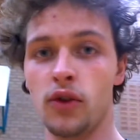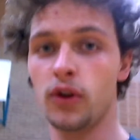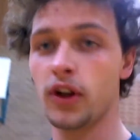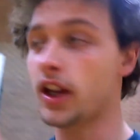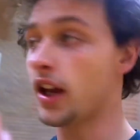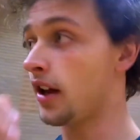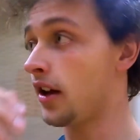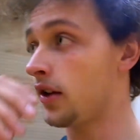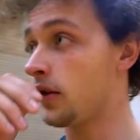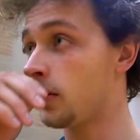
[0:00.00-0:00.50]
so
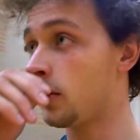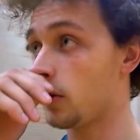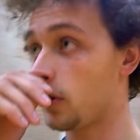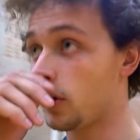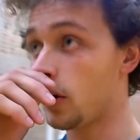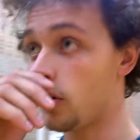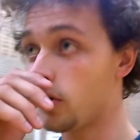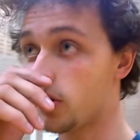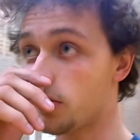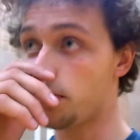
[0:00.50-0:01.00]
we're
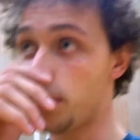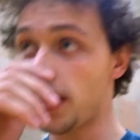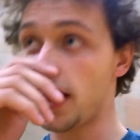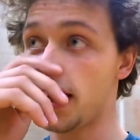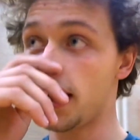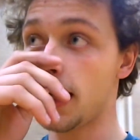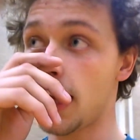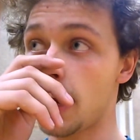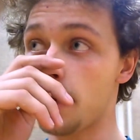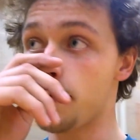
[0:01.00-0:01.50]
going to
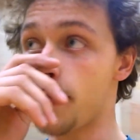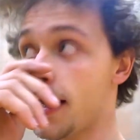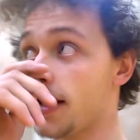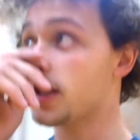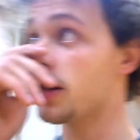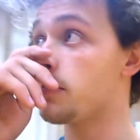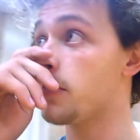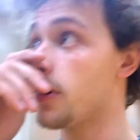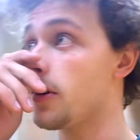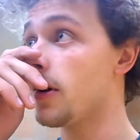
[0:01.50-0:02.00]
play a game
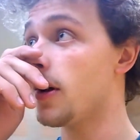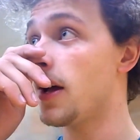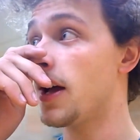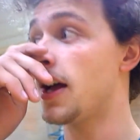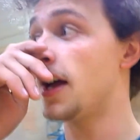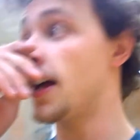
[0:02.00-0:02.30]
basketball